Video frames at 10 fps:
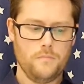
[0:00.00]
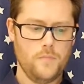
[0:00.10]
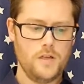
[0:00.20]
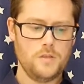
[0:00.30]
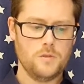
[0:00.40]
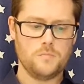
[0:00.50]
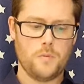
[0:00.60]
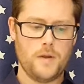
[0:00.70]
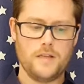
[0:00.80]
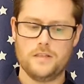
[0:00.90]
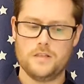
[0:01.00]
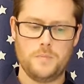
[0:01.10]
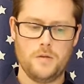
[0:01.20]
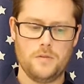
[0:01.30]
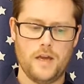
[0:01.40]
Margie wasn't prepared to
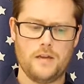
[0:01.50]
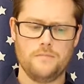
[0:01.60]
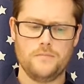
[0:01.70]
dispute that.